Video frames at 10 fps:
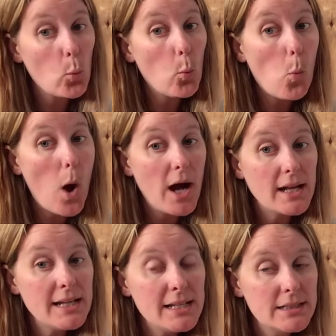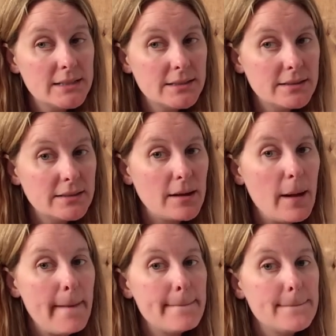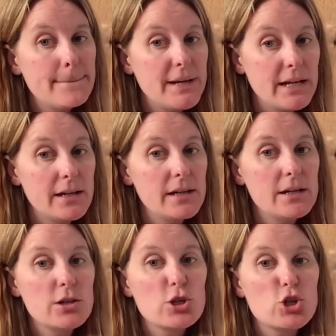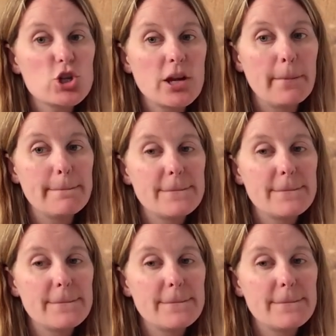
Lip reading: one big chimp.